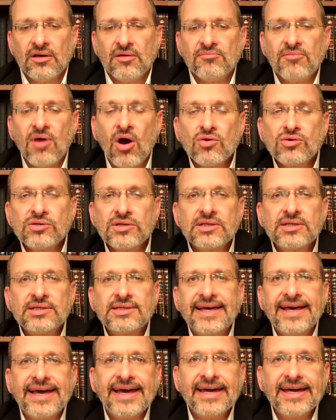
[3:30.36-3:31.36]

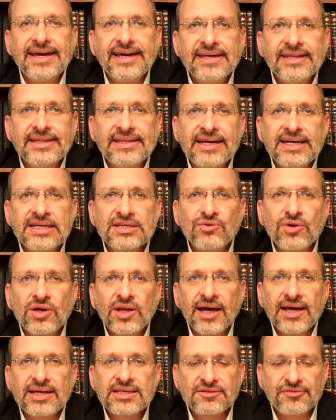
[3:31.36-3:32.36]
Moses and the
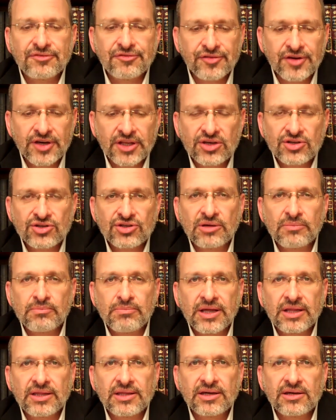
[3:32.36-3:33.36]
Israelites finished the
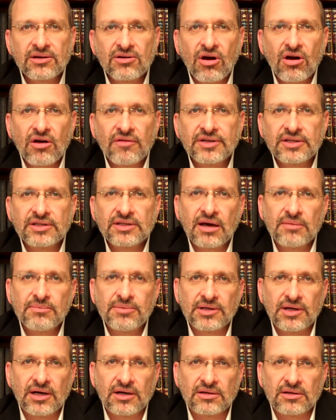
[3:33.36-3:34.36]
building of the
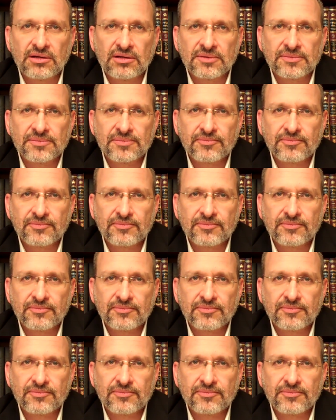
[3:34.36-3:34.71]
tabernacle.